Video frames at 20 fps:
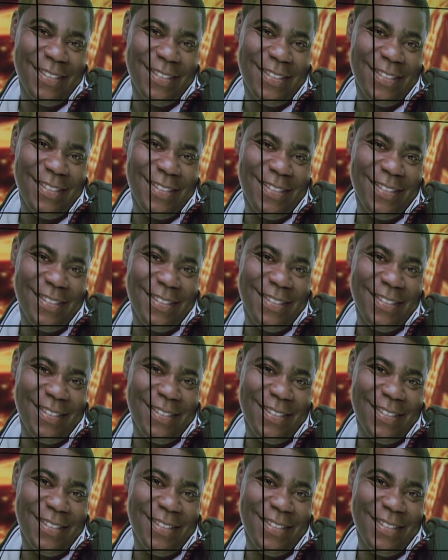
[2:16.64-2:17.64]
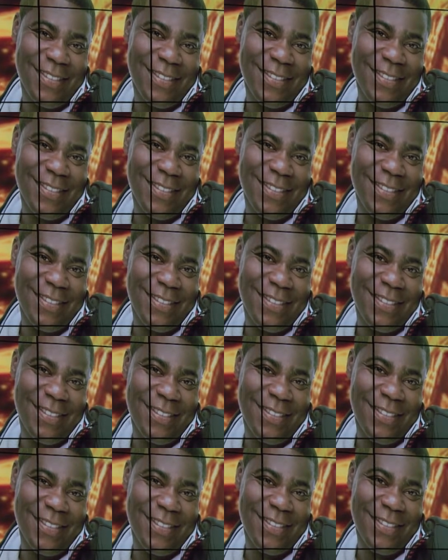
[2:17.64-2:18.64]

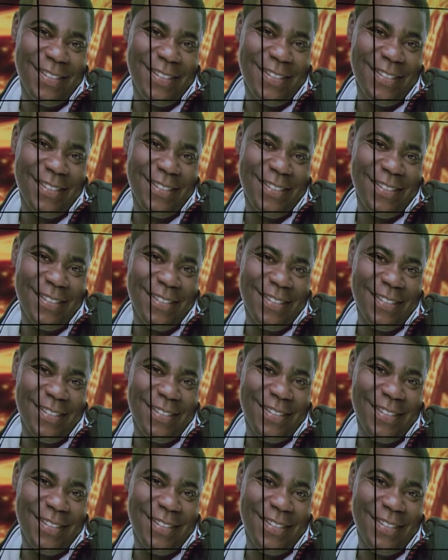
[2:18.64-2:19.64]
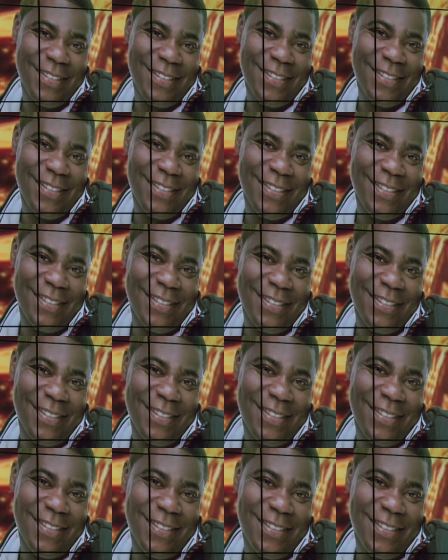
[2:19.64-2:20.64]

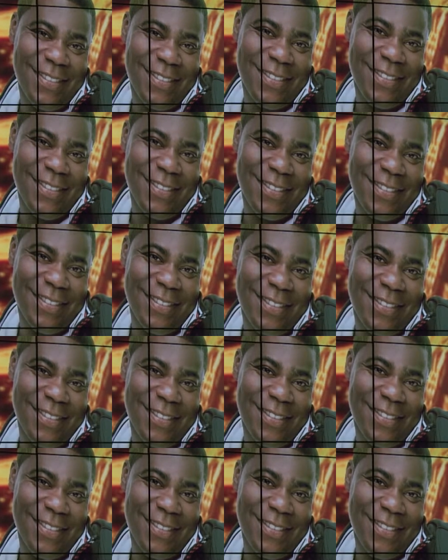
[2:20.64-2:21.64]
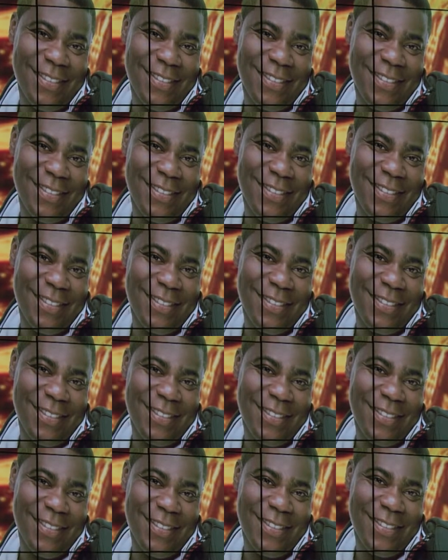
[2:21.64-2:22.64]

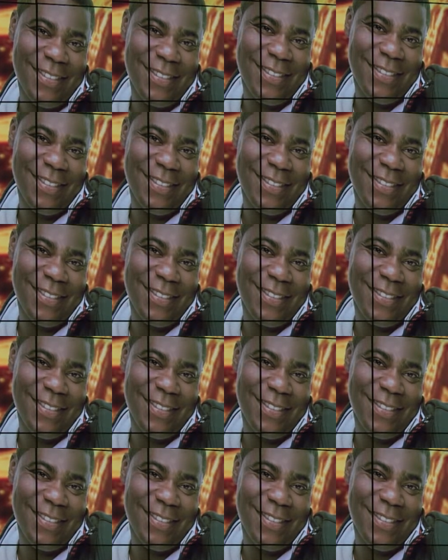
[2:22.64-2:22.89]
[no speech]